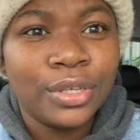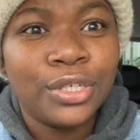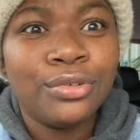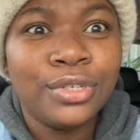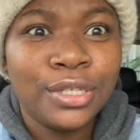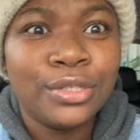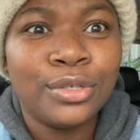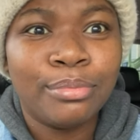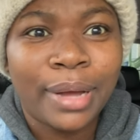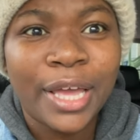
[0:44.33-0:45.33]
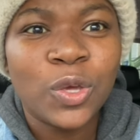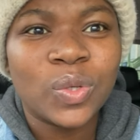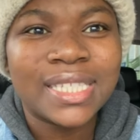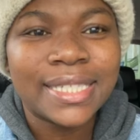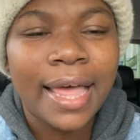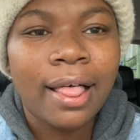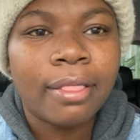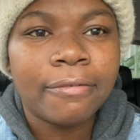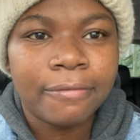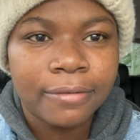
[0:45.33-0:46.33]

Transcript: you need to buy yourself